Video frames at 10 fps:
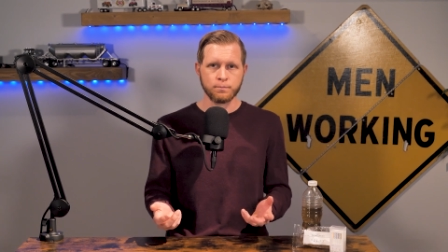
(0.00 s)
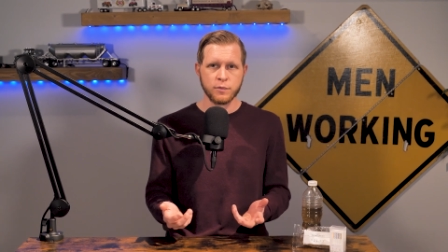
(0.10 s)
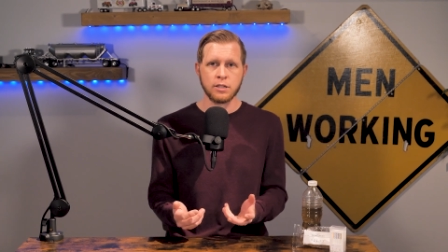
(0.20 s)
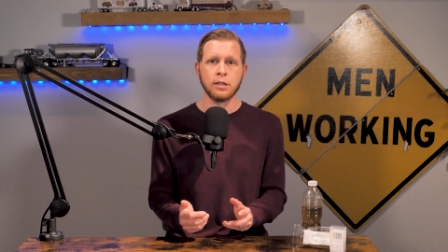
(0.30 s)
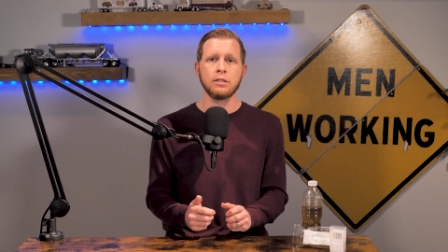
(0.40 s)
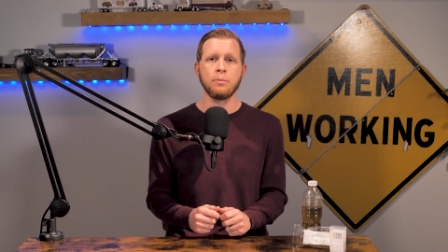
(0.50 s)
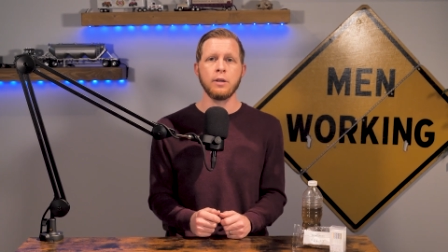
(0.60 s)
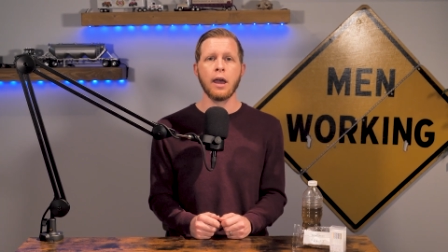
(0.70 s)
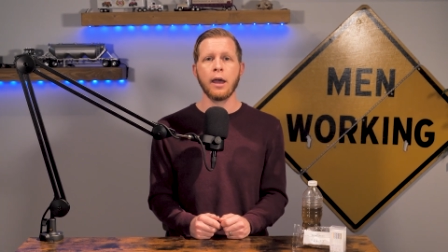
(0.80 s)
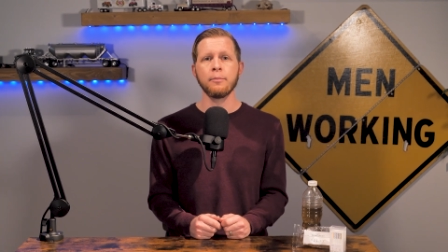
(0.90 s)
your
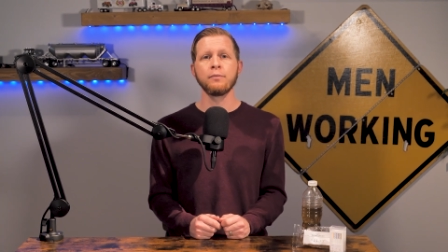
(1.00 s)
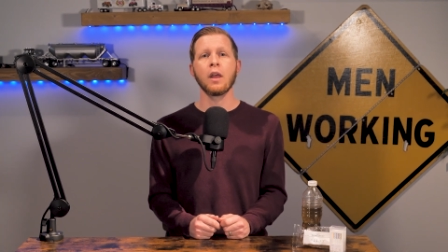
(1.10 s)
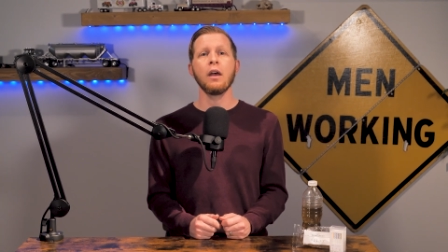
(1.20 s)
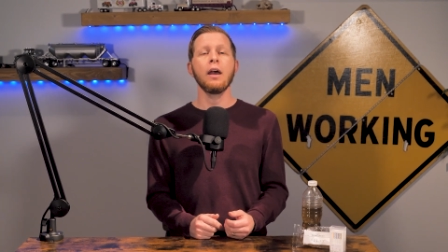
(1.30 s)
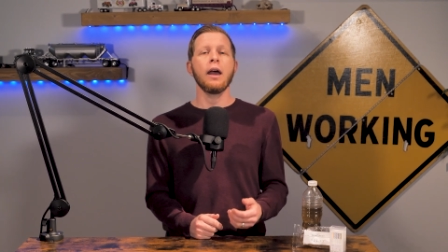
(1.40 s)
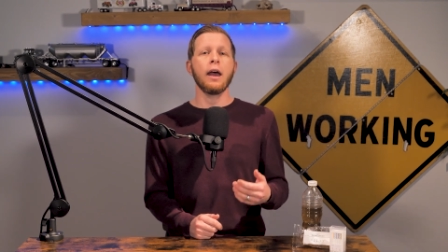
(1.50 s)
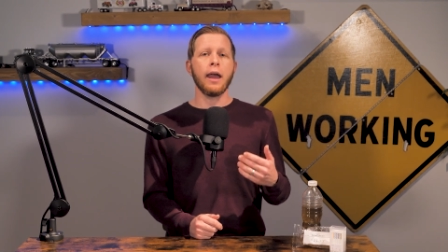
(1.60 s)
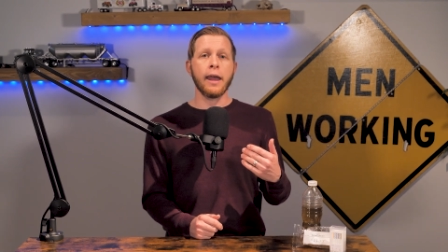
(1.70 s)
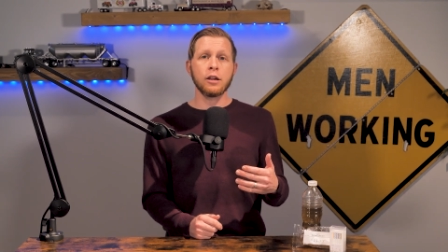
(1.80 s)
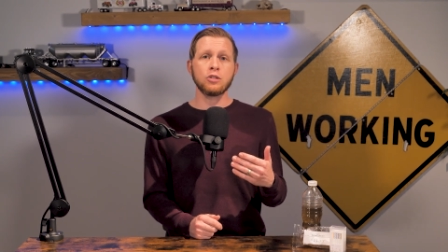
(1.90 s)
CTPA,
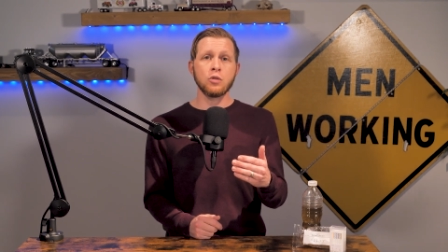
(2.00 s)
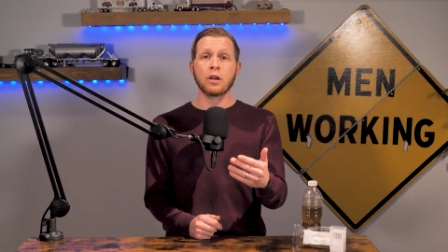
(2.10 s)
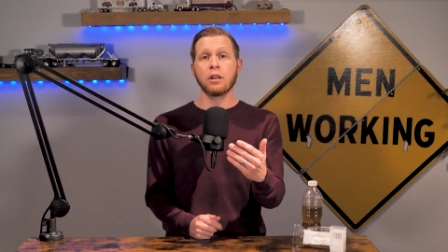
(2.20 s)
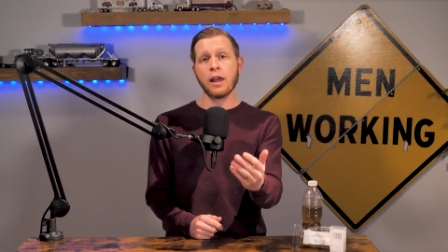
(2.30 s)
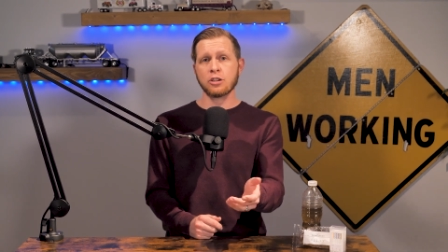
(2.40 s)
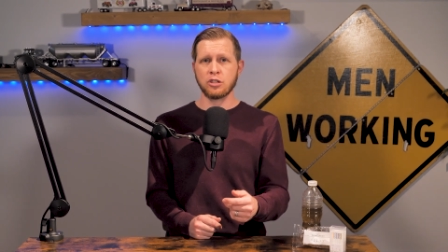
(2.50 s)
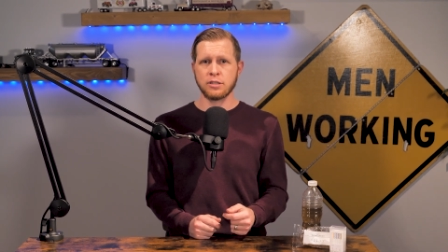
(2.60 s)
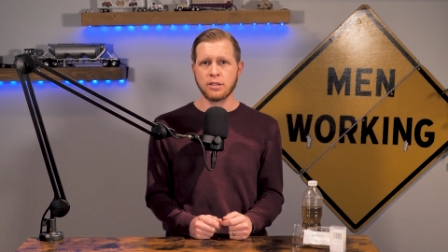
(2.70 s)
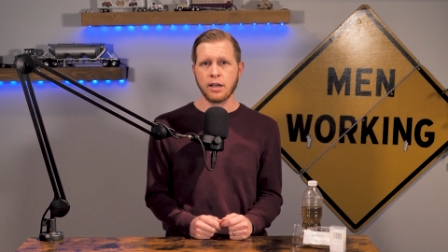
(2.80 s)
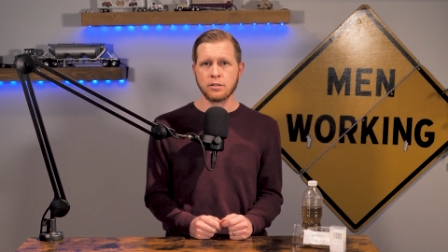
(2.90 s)
and to the
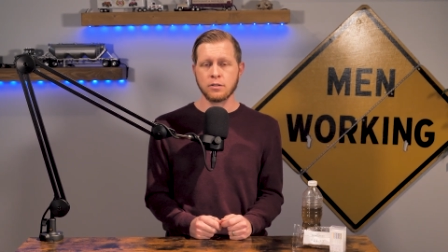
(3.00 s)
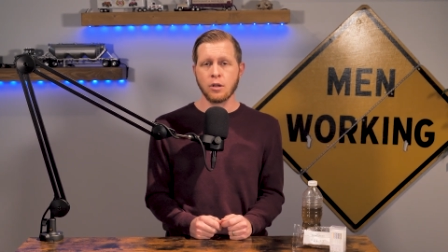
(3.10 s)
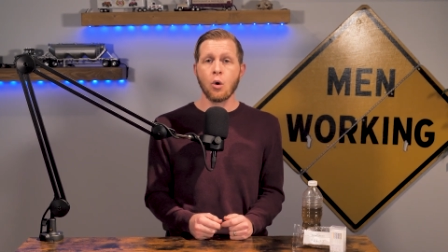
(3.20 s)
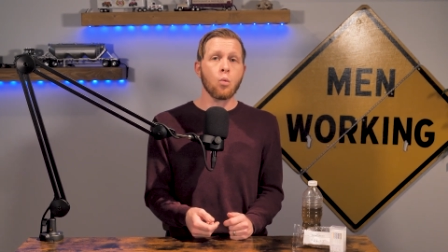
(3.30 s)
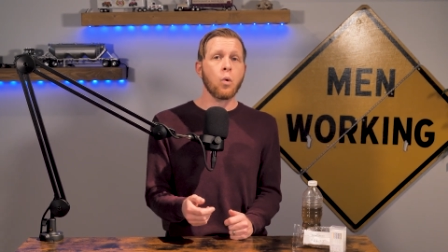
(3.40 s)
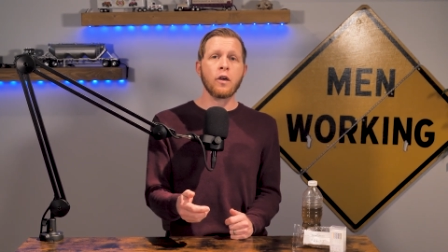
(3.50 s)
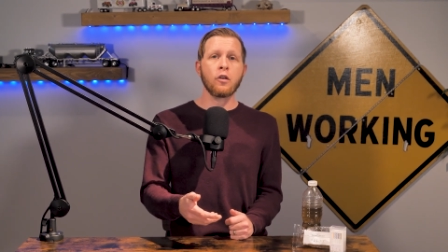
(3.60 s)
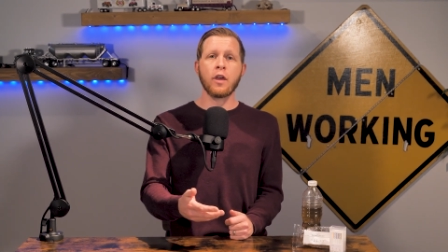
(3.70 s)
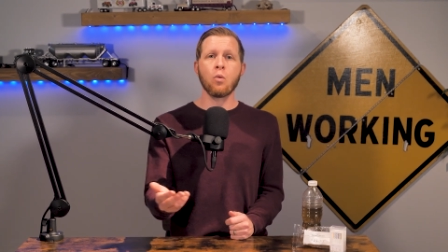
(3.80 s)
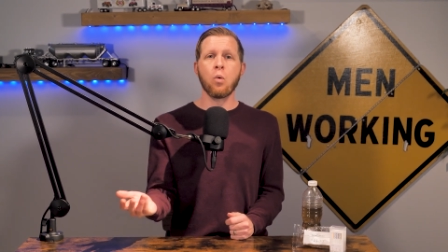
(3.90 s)
collection sites
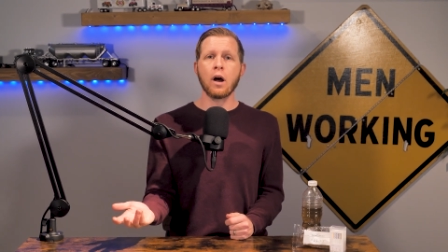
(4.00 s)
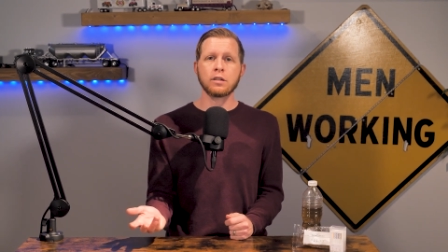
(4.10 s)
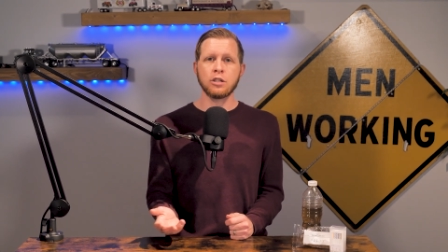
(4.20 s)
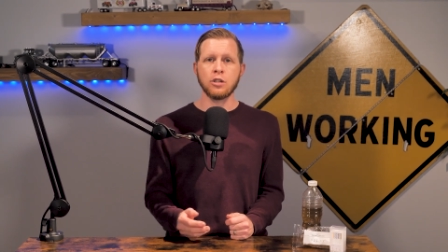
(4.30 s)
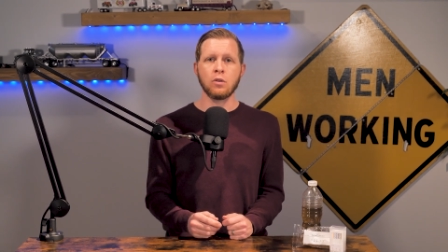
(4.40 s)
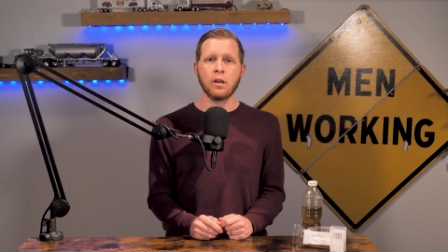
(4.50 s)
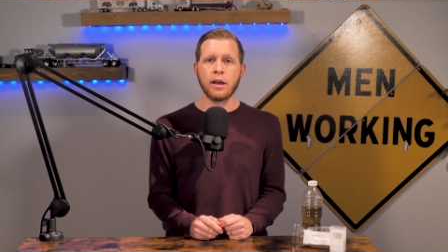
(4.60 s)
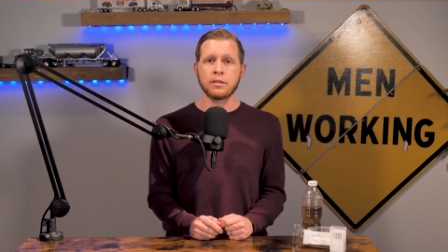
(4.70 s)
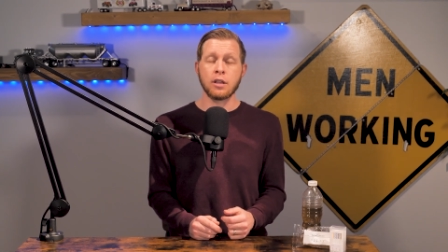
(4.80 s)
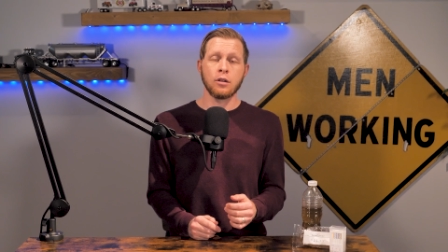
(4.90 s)
whether they want to
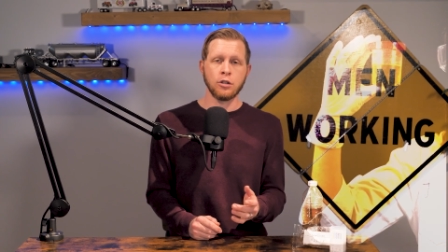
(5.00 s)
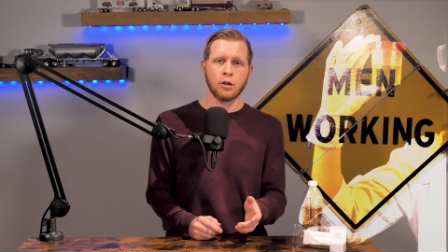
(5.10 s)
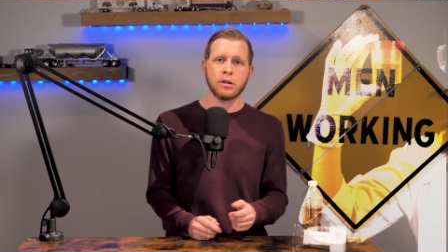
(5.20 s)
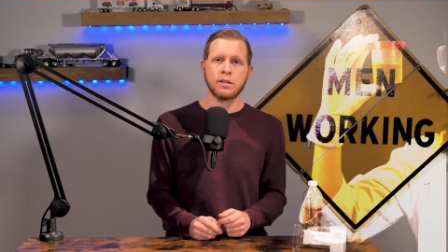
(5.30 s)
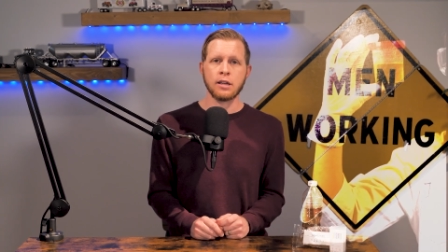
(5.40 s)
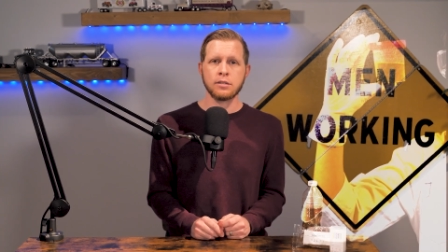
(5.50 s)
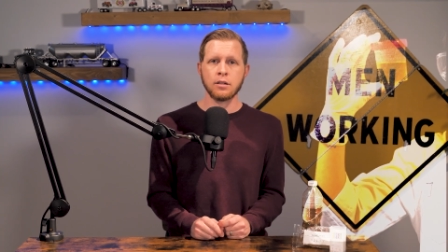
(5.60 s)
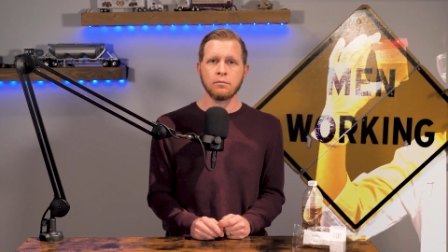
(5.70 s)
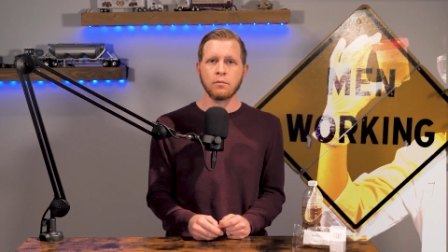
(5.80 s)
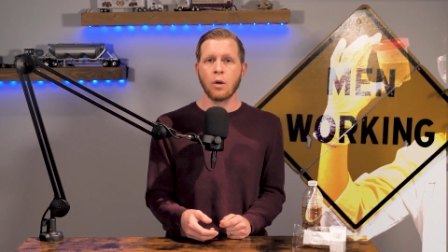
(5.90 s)
utilize urine
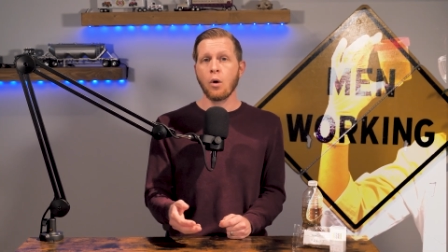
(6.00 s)
testing,